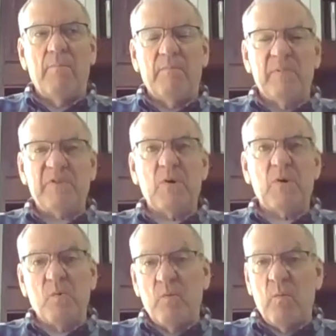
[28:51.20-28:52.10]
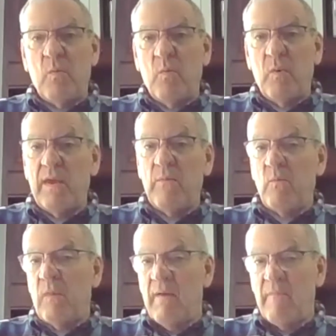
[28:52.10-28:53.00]
so we
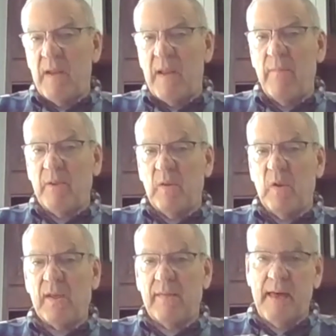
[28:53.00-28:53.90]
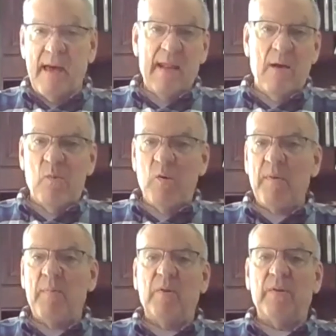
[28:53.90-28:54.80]
have been able to look at that, and we'll
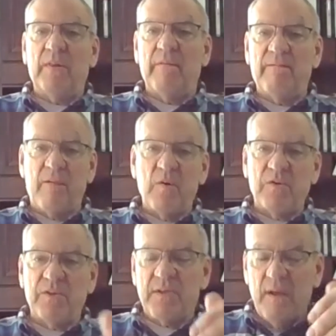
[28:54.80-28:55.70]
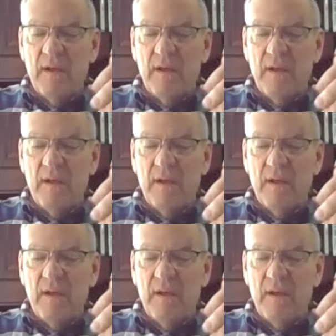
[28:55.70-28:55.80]
be building the first,